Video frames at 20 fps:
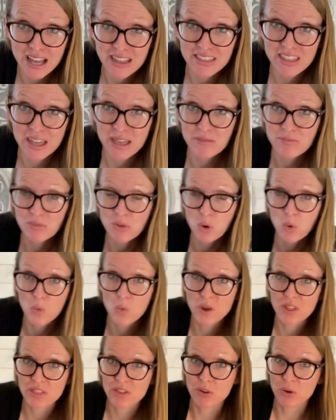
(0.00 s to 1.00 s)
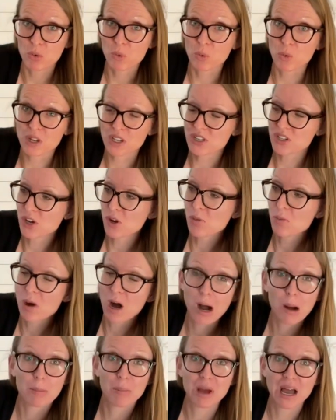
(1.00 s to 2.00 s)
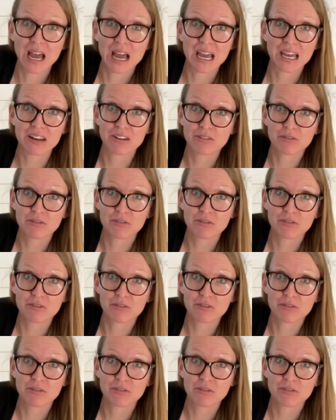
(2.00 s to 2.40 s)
them with your window mop pad